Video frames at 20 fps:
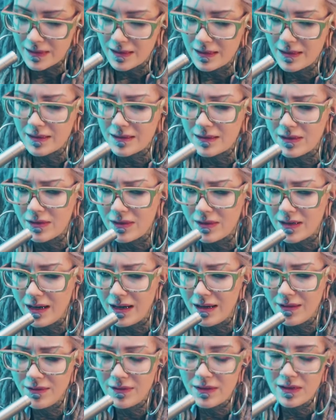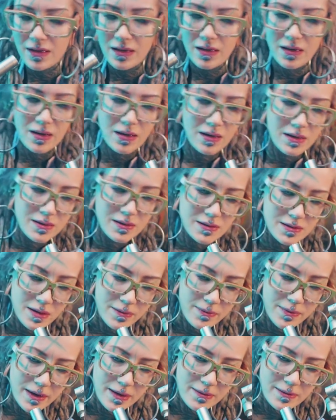it is on the left,
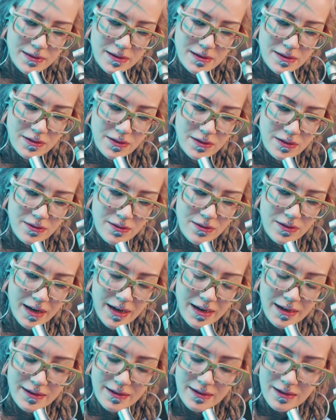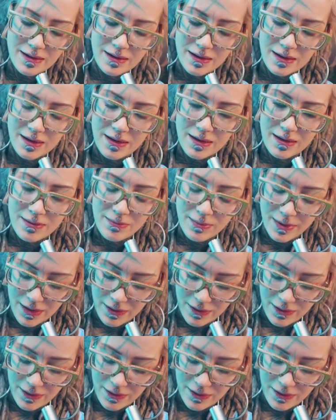sometimes it's on the right. But